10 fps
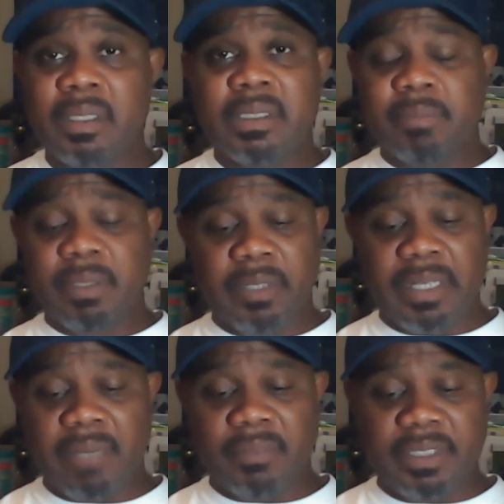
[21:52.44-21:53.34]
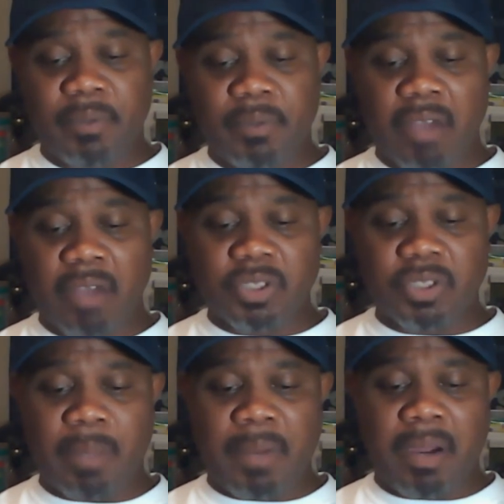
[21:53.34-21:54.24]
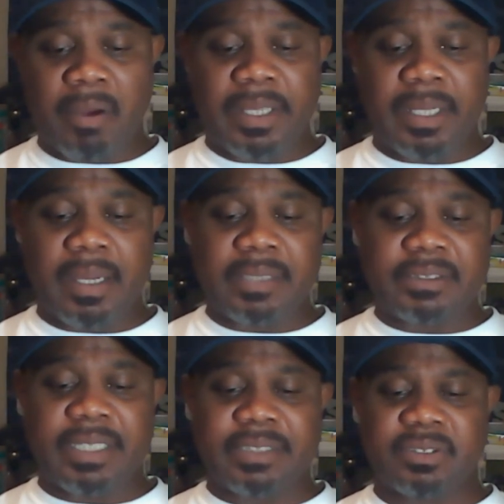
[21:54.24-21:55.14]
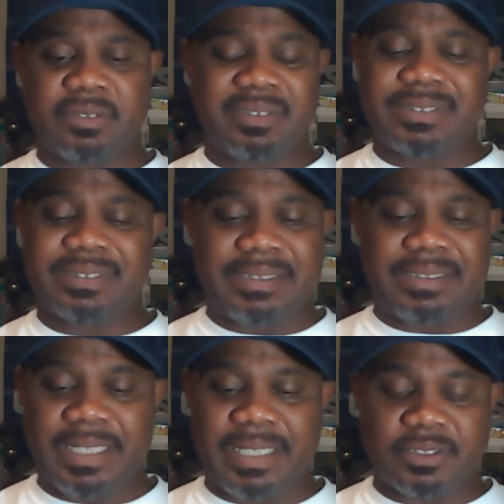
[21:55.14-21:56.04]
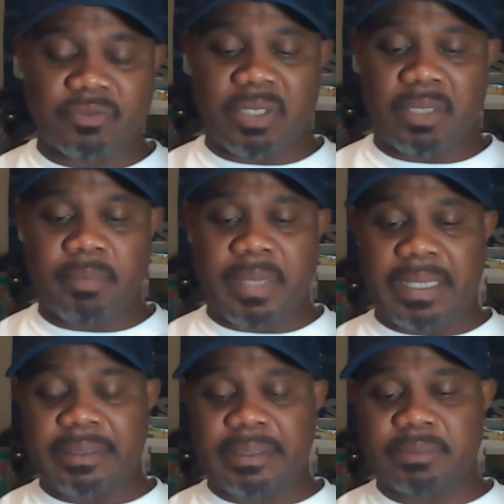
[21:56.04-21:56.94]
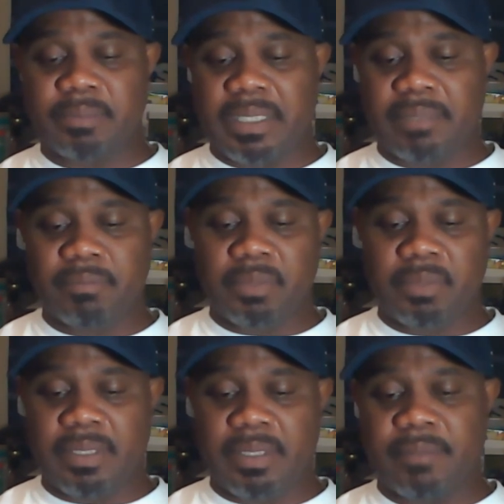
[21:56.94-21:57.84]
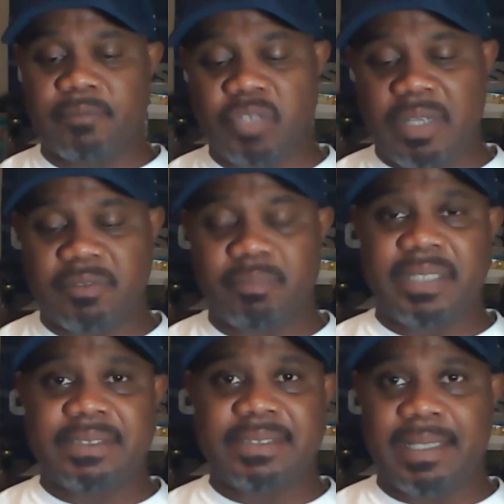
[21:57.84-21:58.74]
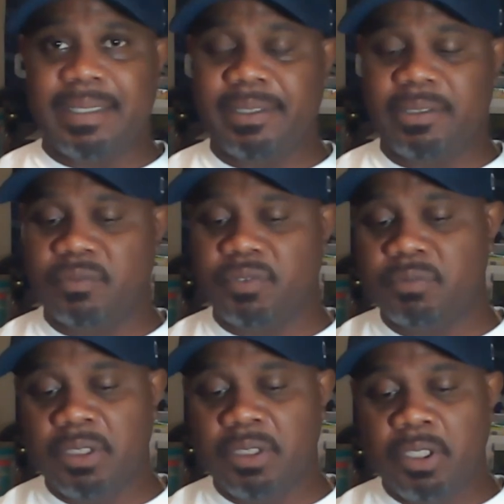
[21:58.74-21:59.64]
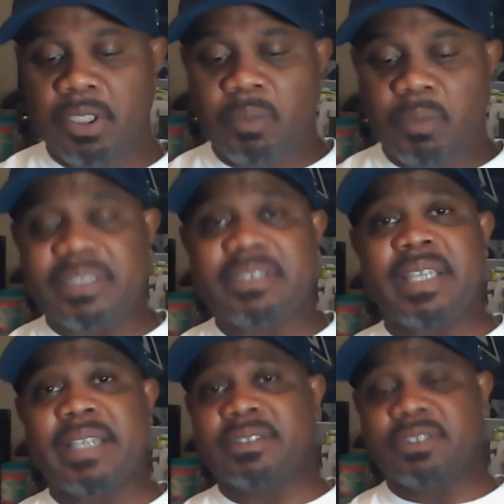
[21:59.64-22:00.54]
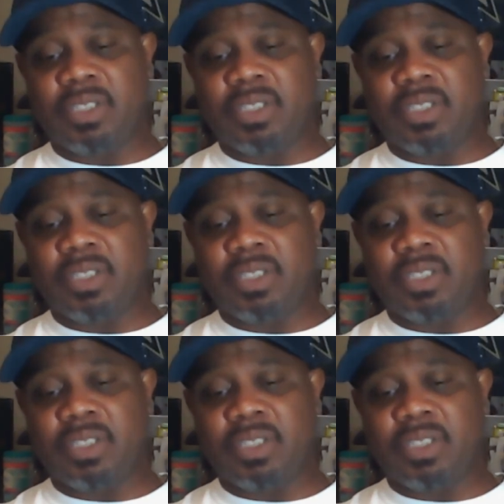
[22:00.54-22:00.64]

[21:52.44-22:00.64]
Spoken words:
But whatever. Then we also brought in Texans. Let's say Texans running back, I guess. But I remember he got drafted by Seattle. I didn't know if he with the Texans or